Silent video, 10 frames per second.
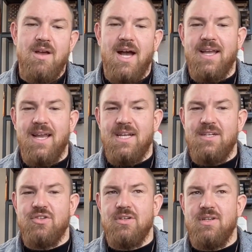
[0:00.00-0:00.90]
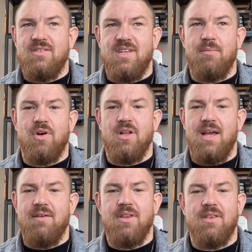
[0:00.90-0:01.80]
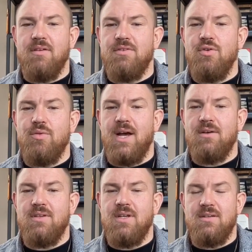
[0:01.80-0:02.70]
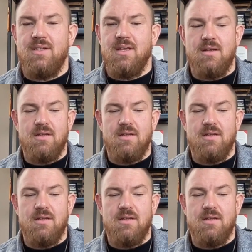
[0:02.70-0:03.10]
I got injured December 11th of 2010.